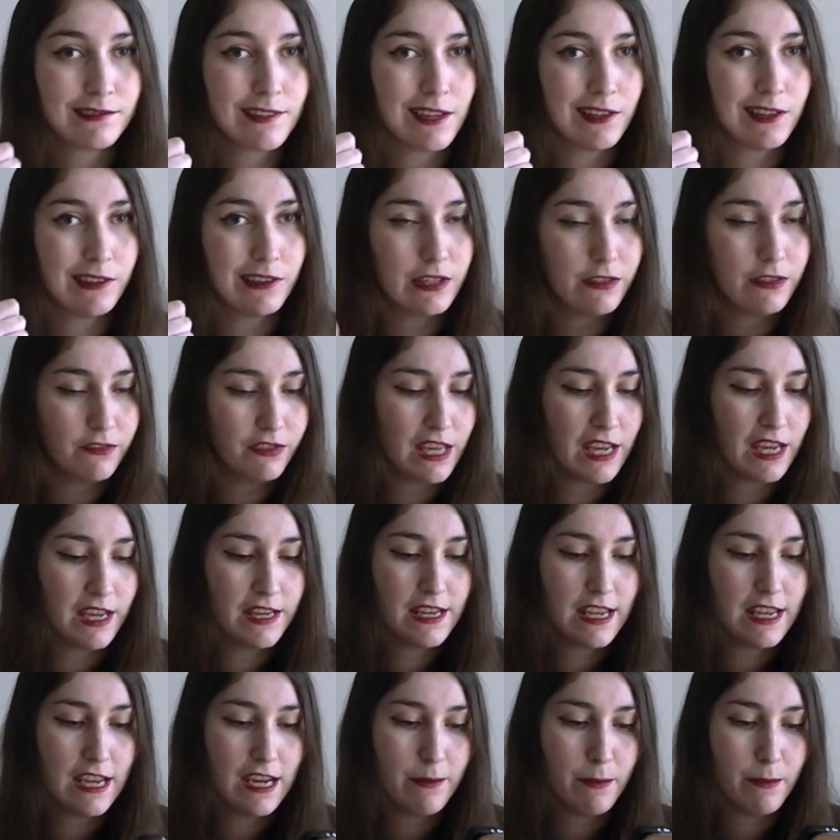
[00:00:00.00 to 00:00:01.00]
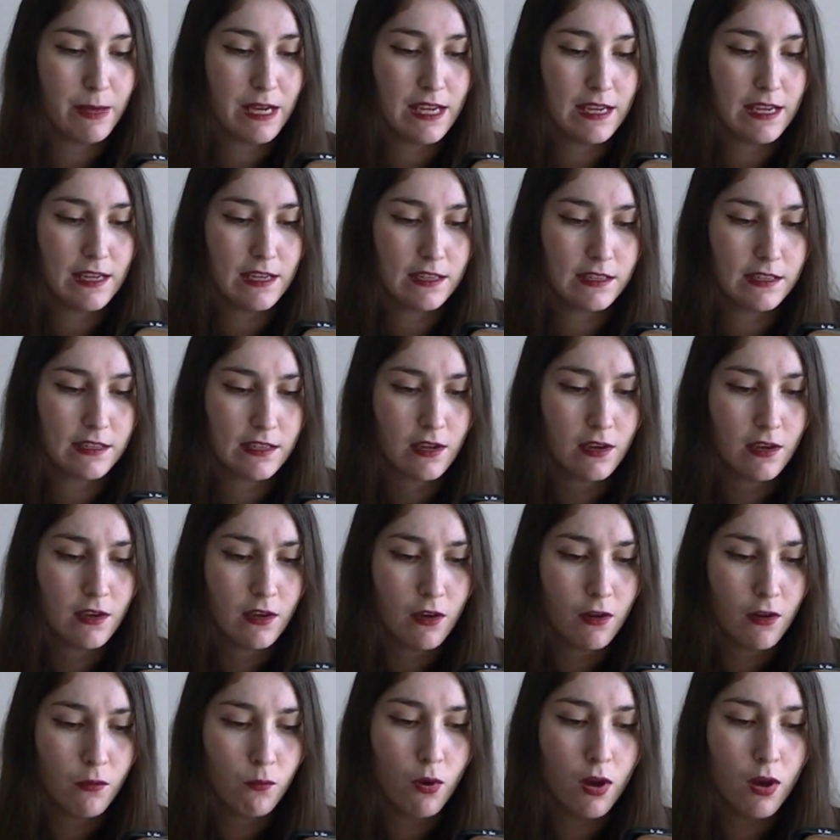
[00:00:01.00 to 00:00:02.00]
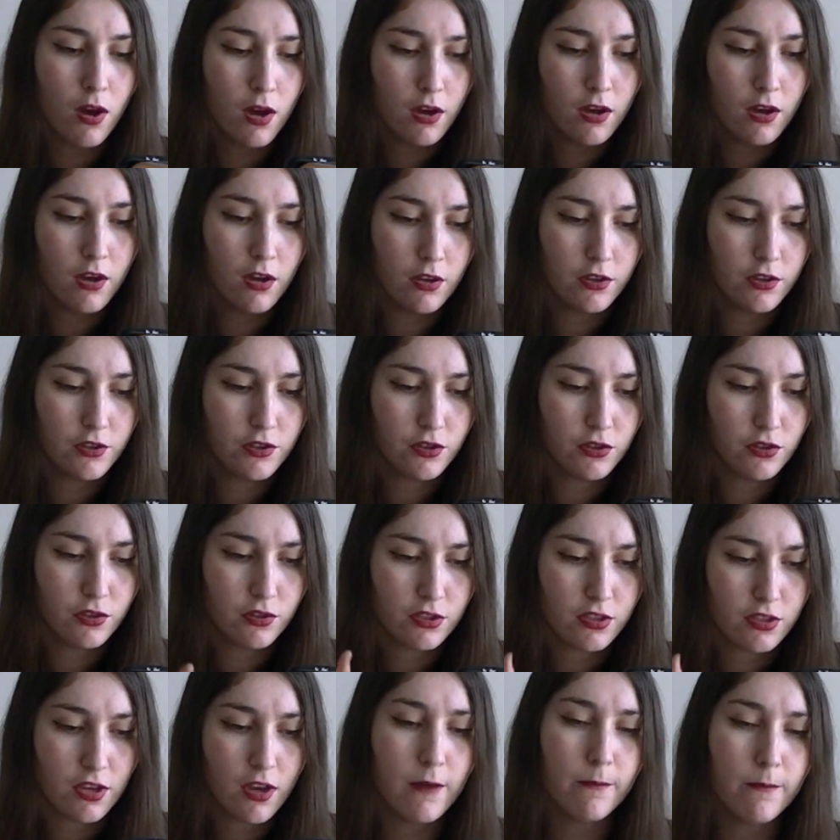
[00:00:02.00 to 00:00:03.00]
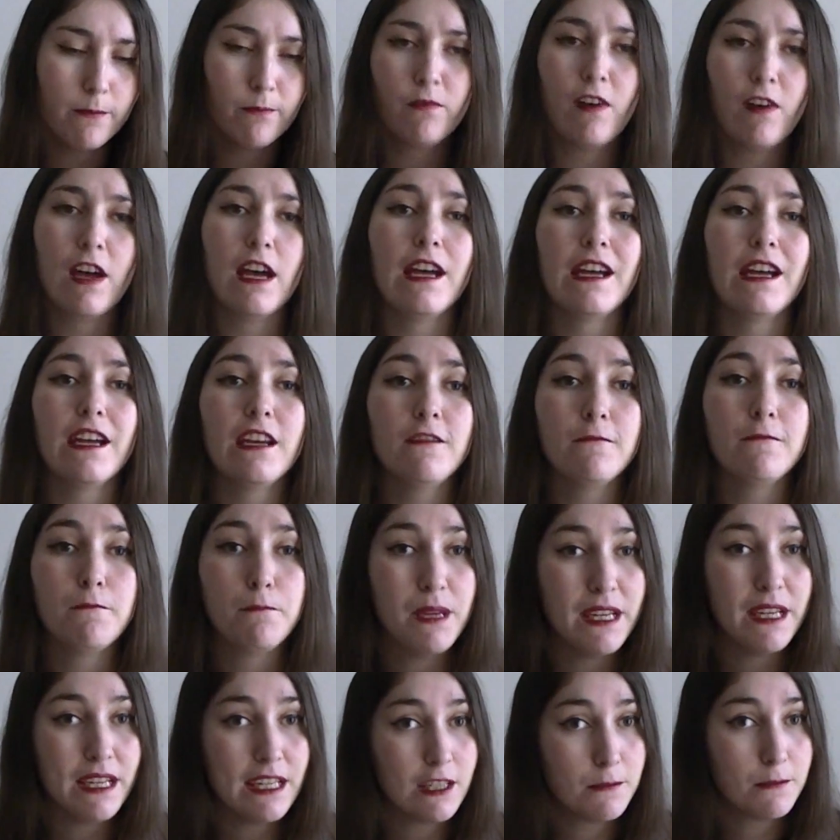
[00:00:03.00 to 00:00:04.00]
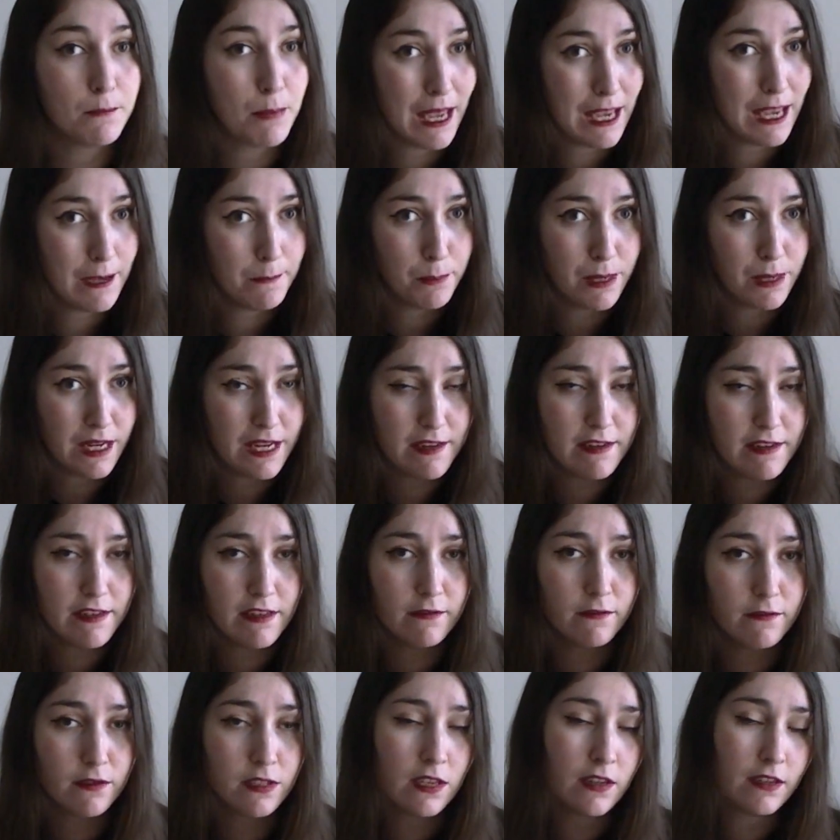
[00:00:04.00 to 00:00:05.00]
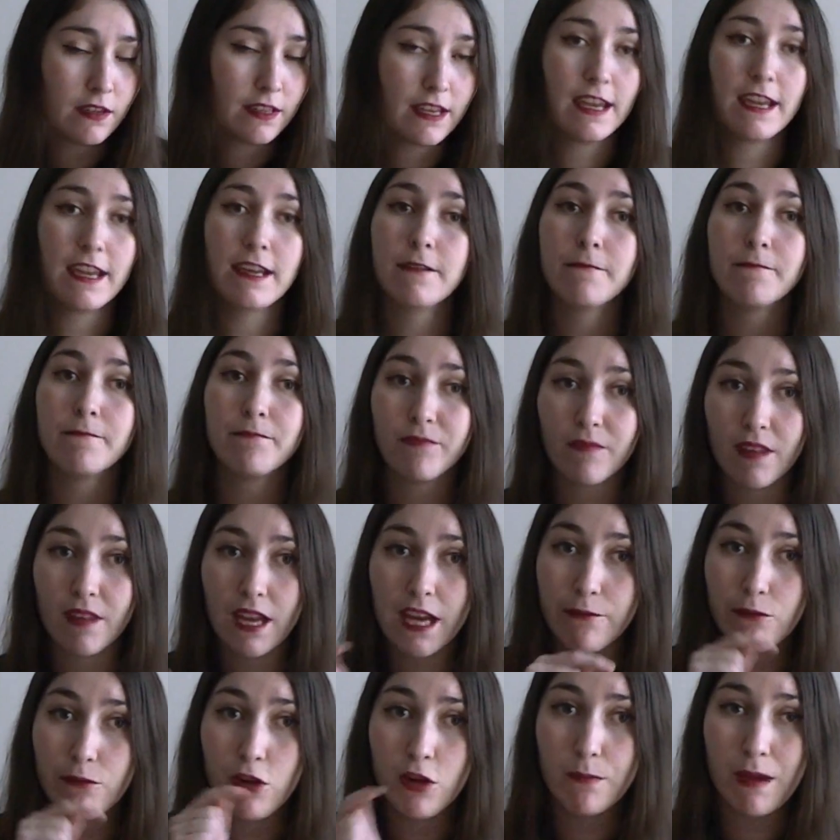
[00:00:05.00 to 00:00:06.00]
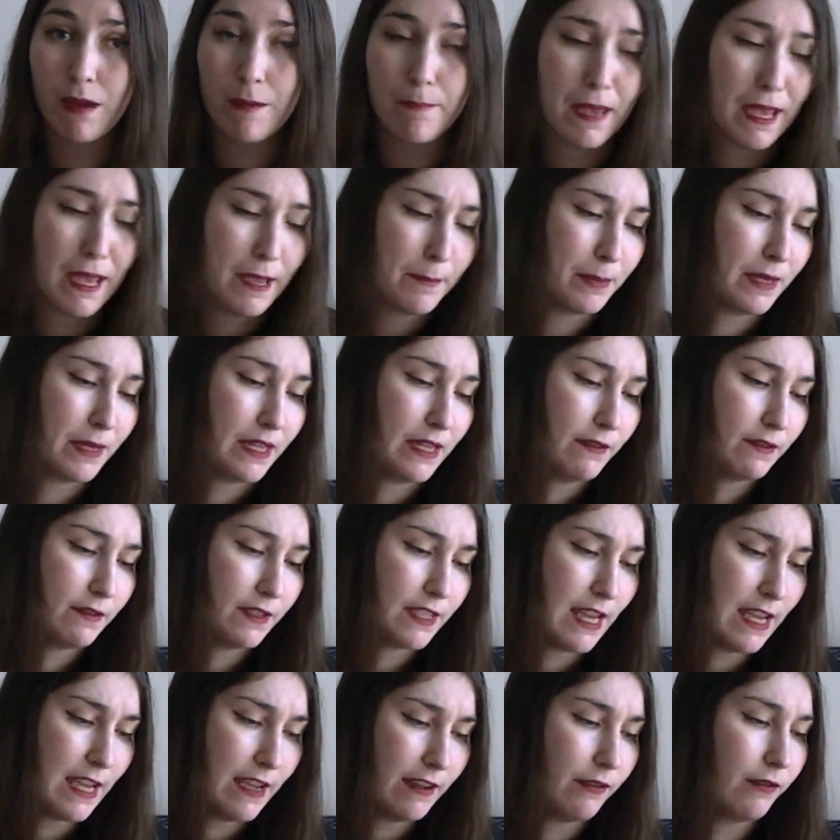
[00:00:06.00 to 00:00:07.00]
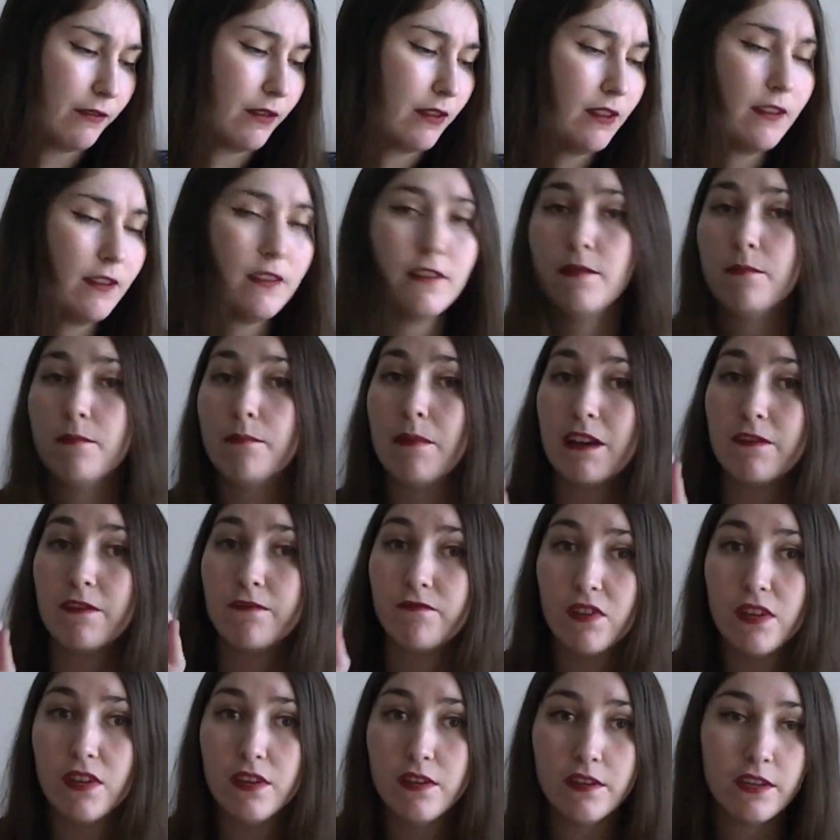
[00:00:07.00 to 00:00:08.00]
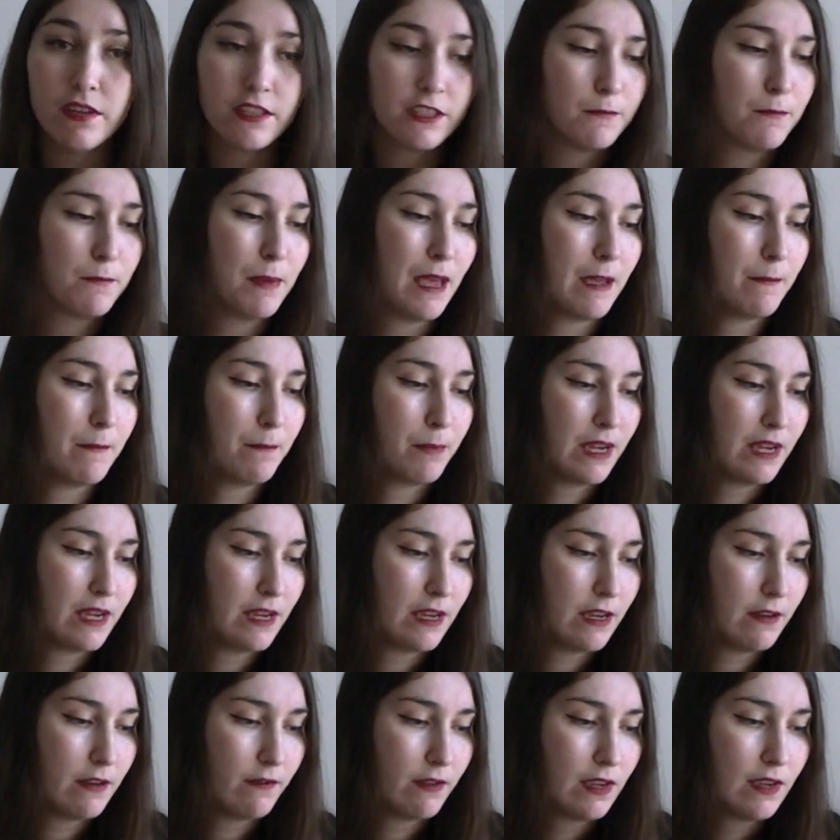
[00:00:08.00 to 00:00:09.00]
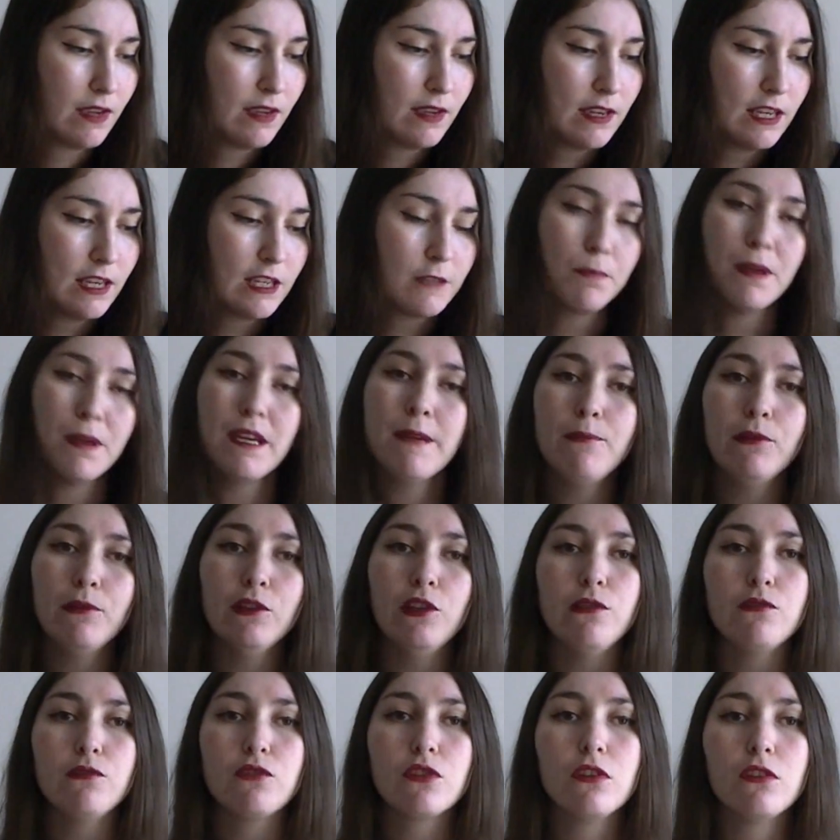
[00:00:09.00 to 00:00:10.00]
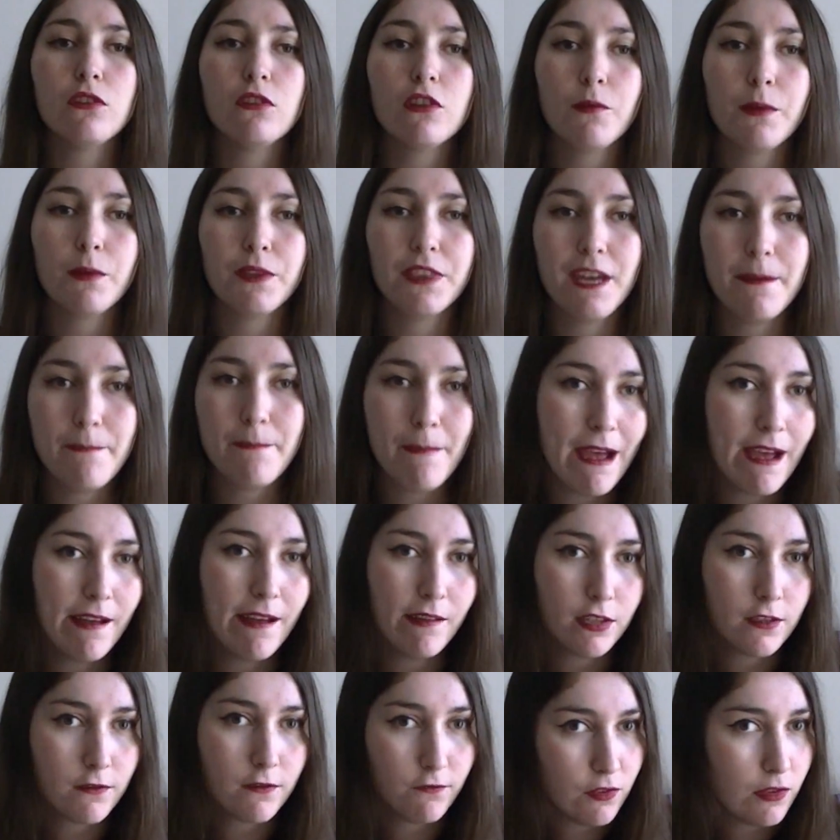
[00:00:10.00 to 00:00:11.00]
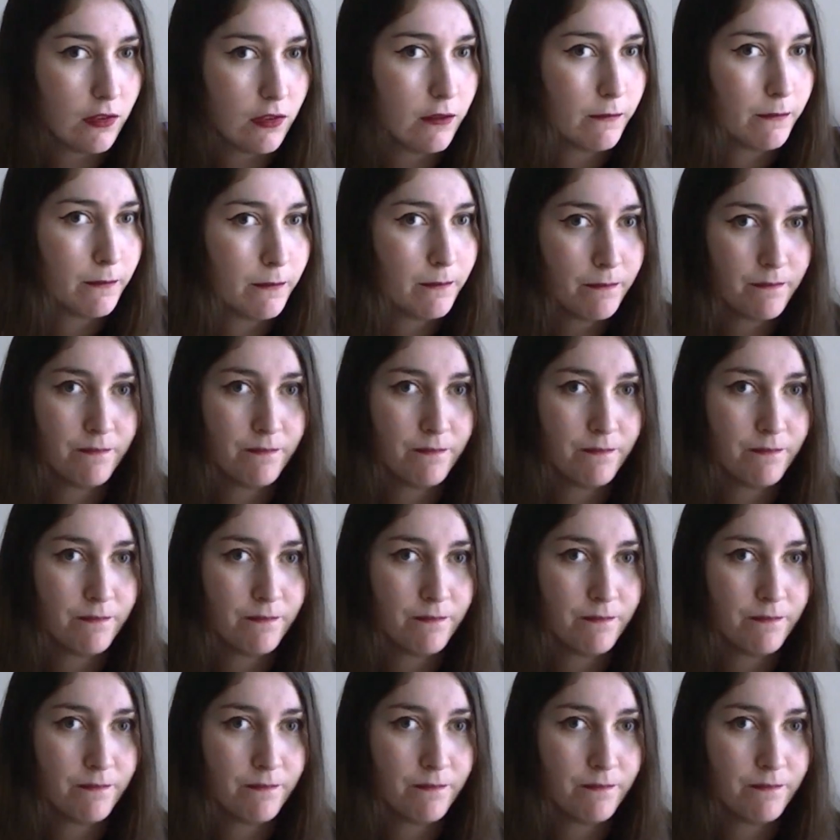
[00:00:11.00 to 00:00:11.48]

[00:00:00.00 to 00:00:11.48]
Love that name, and it is, what are your top 5 biggest pet peeves? Okay, I wrote my pet peeves down. My first pet peeve is people who talk with their mouths full.